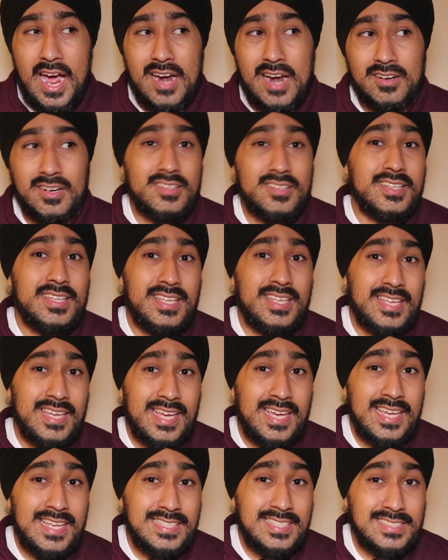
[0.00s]
Nothing
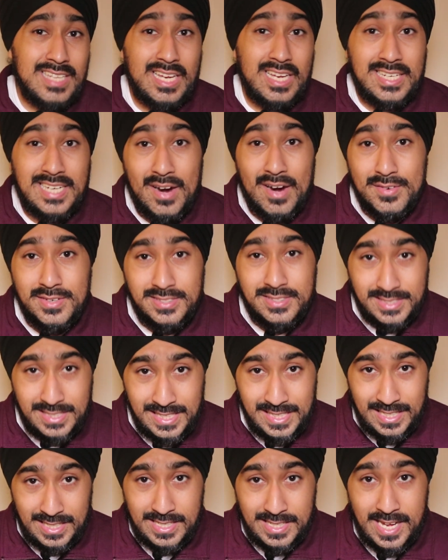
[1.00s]
is
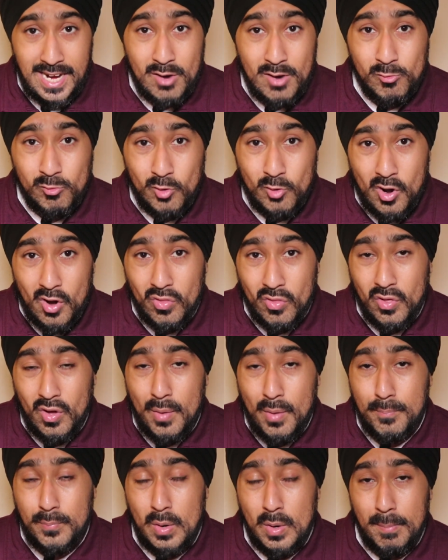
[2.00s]
guaranteed, and I'd rather
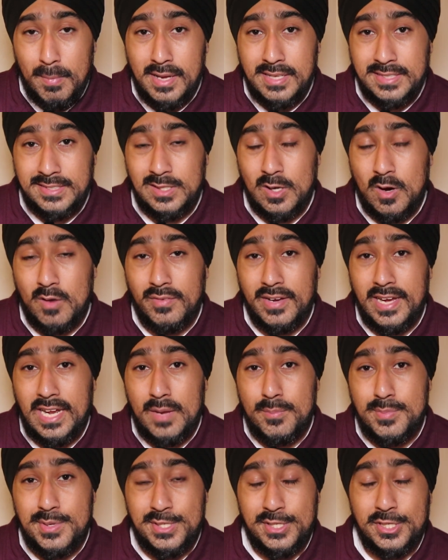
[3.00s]
put myself in a
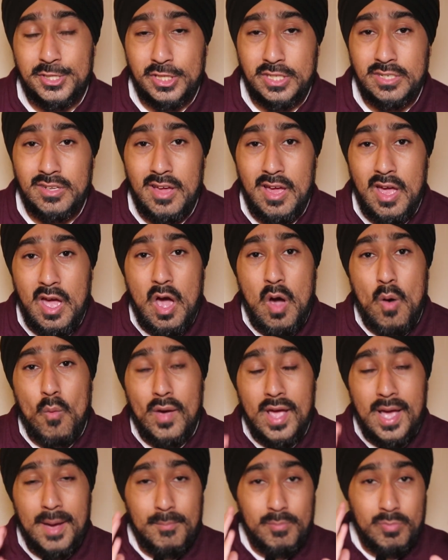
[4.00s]
position
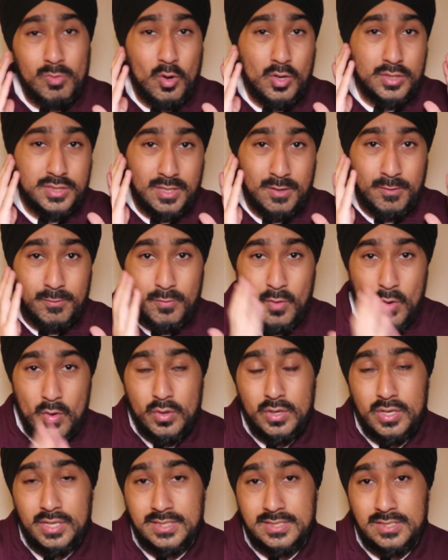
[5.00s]
where I'm not
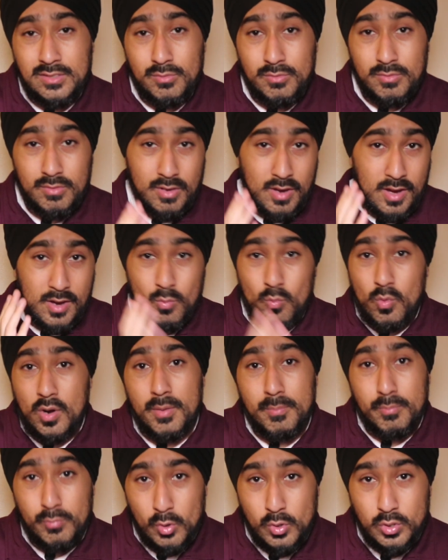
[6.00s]
focused on
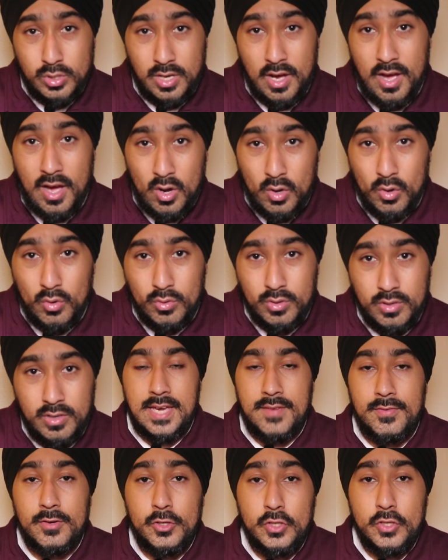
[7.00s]
one broker alone.
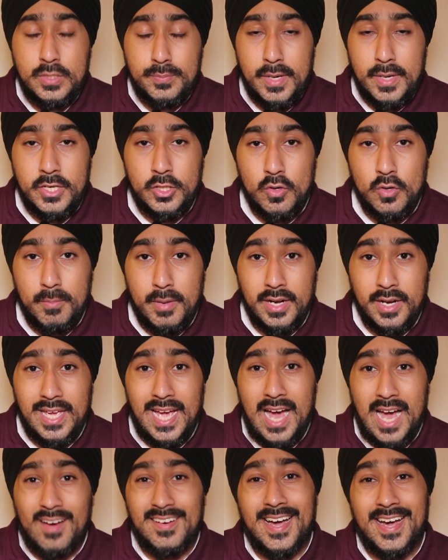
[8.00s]
If you do spread your money
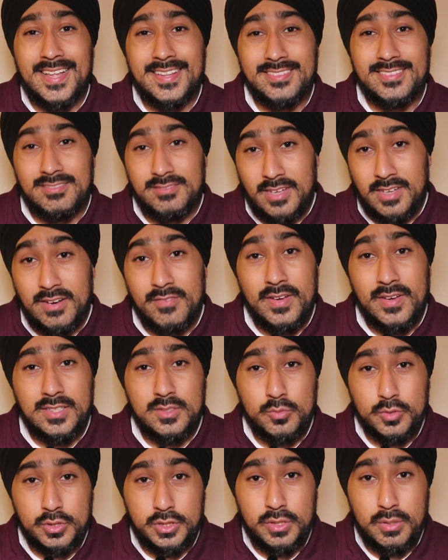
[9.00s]
out and an event
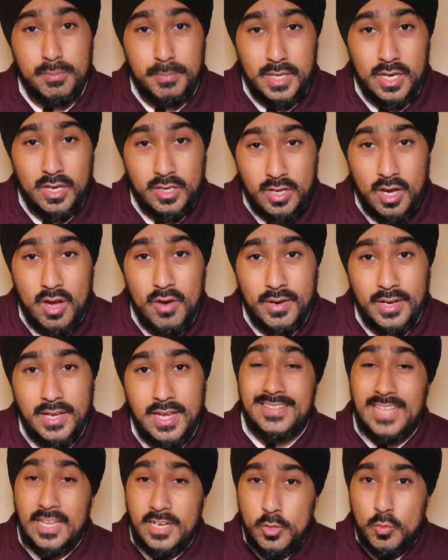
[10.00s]
were to be occurring,
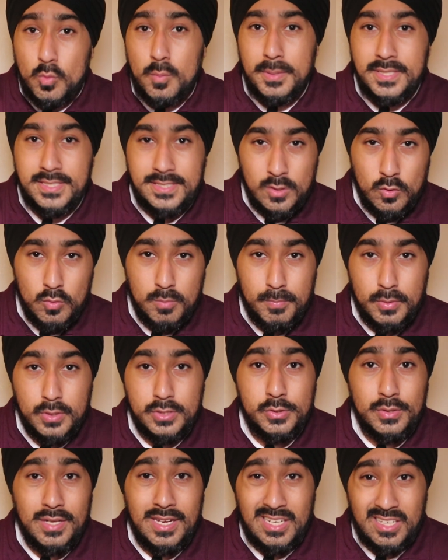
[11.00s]
then you will be still put
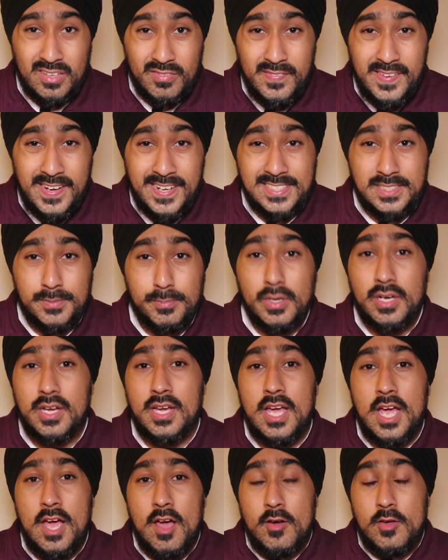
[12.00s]
to inconvenience, but
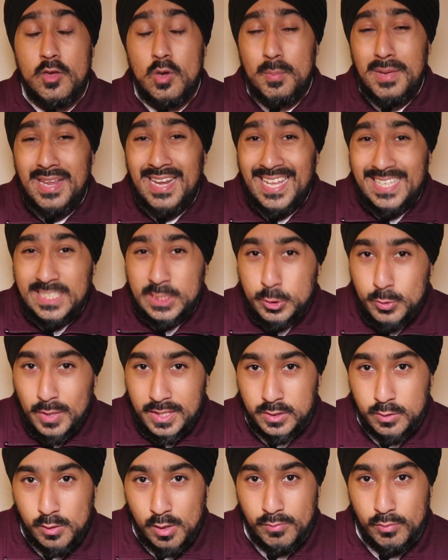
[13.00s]
you'll be less
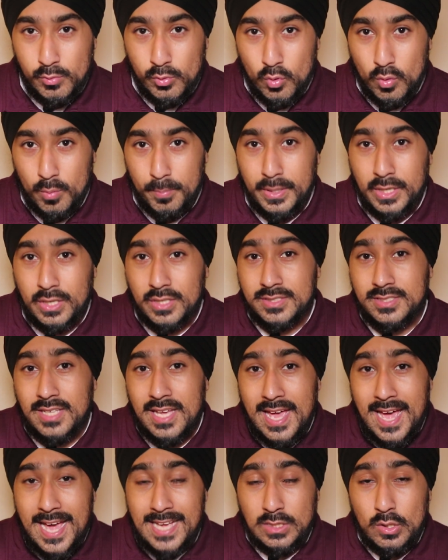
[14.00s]
stressed overall because
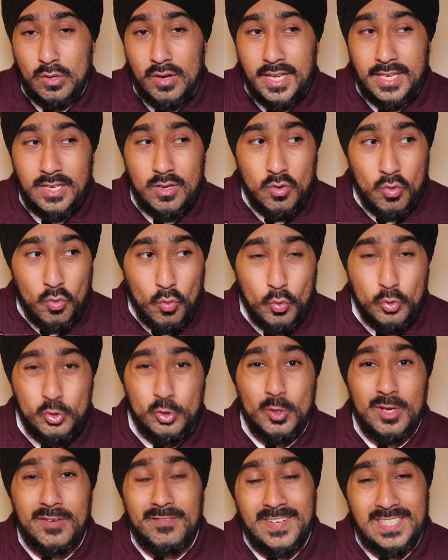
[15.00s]
it's not like all
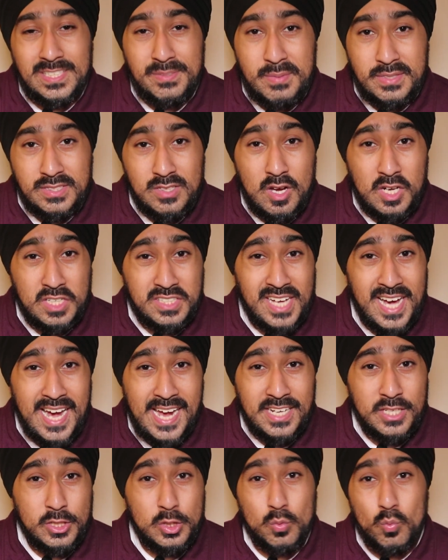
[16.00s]
your investments are
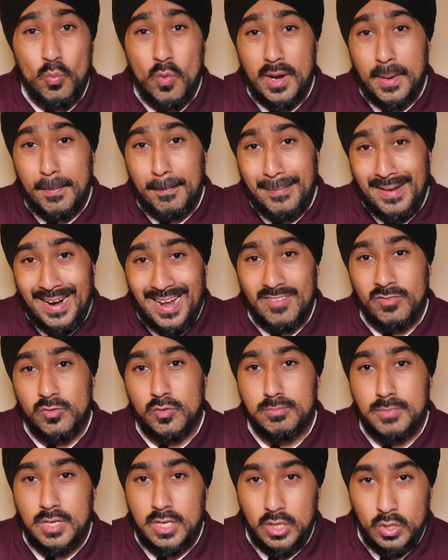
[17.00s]
tied to one
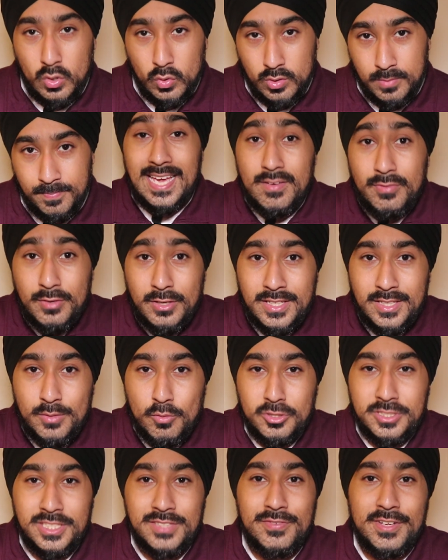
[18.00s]
platform alone. If you did
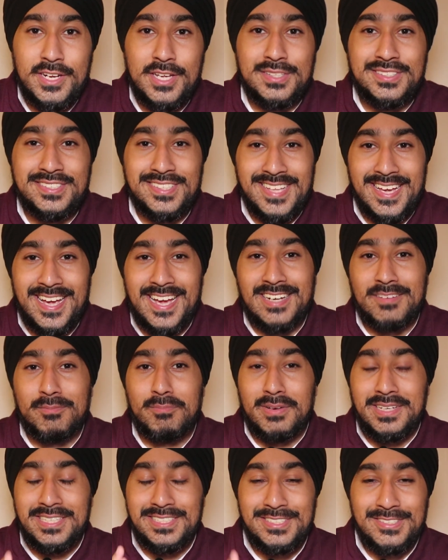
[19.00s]
watch this video to the end,
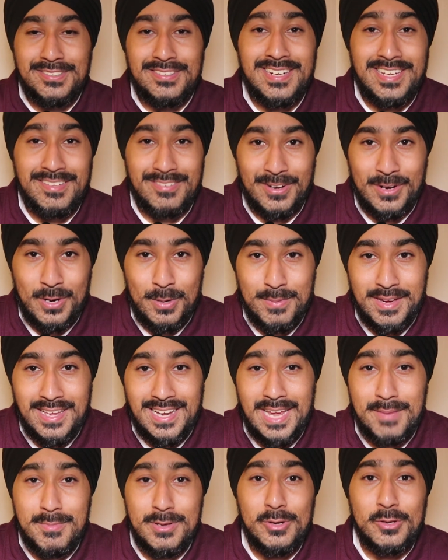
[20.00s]
please do leave a comment.
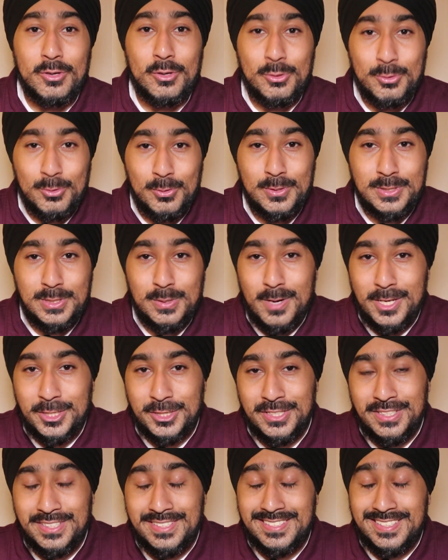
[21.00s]
Let me know your thoughts,
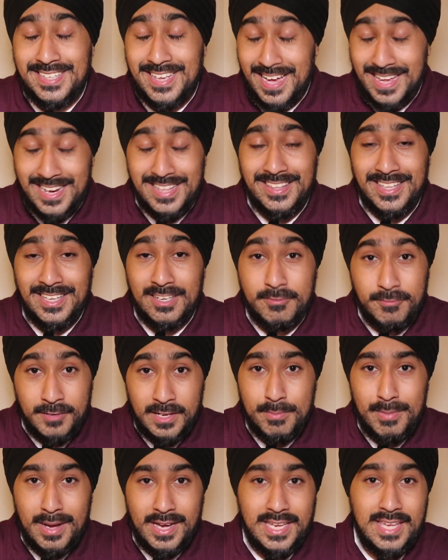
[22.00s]
questions, anything,
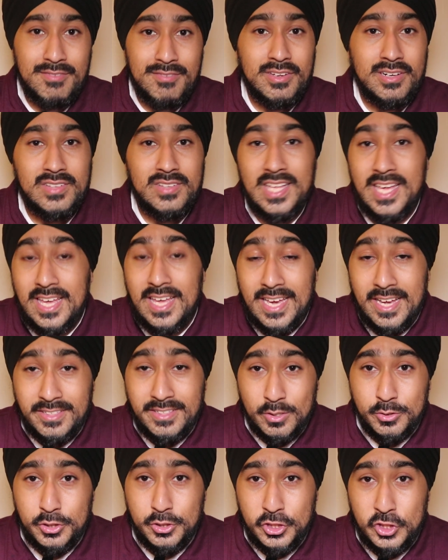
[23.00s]
feedback even. It
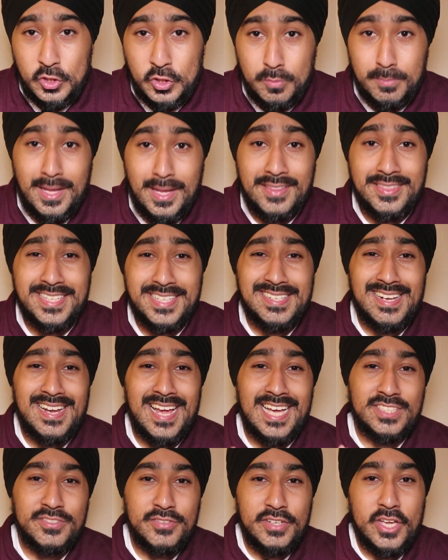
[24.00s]
tells YouTube that this
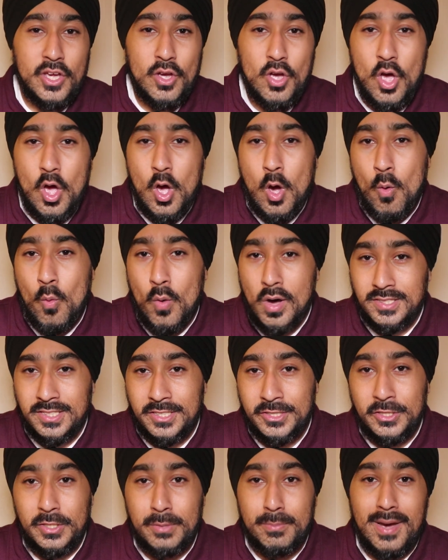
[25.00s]
lad's video
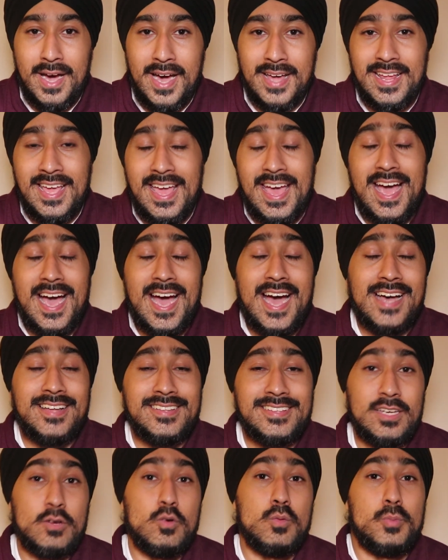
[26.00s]
wasn't too bad and
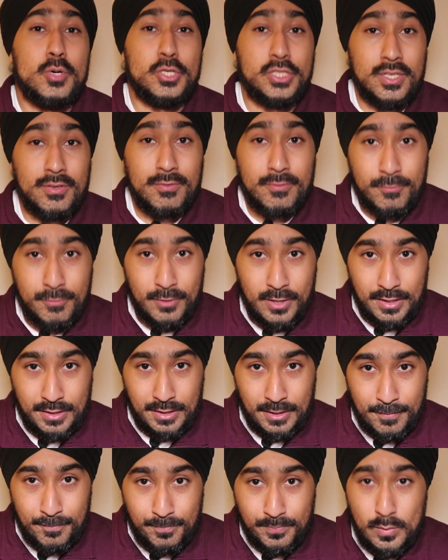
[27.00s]
it will push it
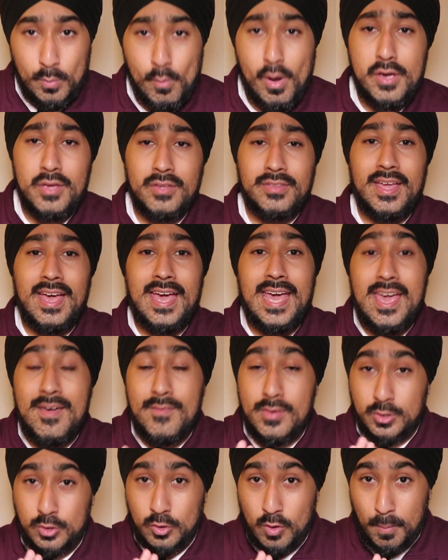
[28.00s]
further. While you're there, if
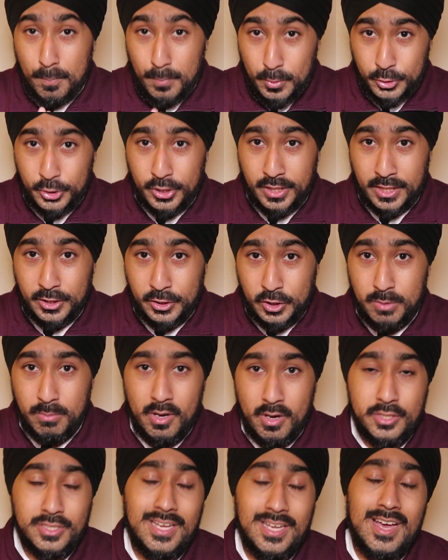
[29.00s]
it's not pushing it too
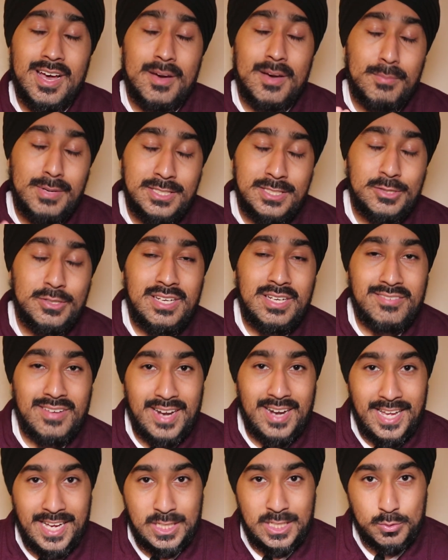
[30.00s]
much, please do leave a
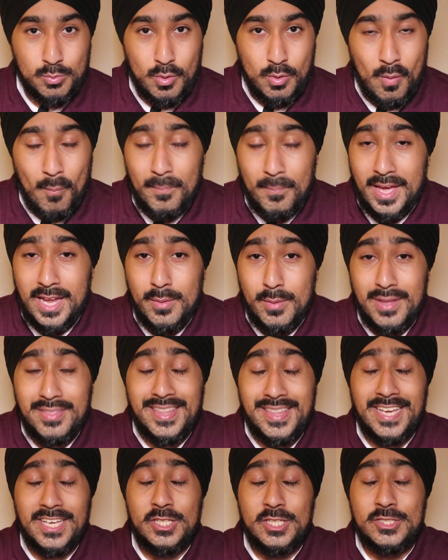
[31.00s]
like as well. Anyway,
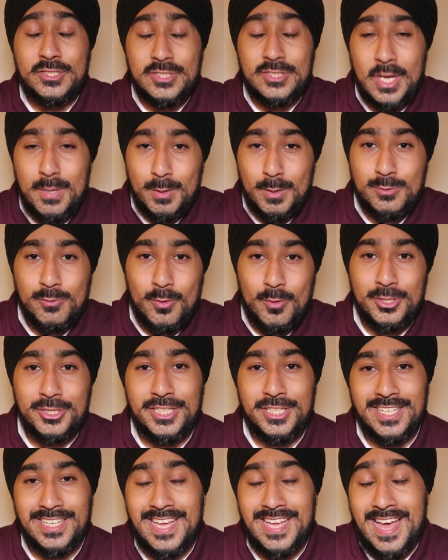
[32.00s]
thank you so much for
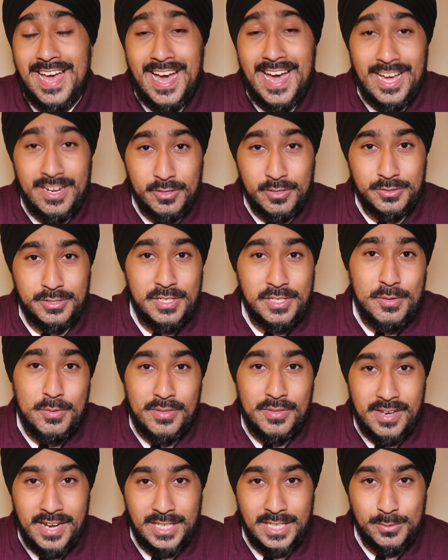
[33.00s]
watching and I'll see you in
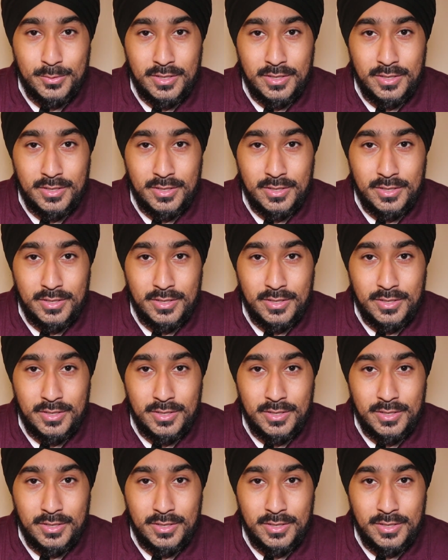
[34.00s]
the next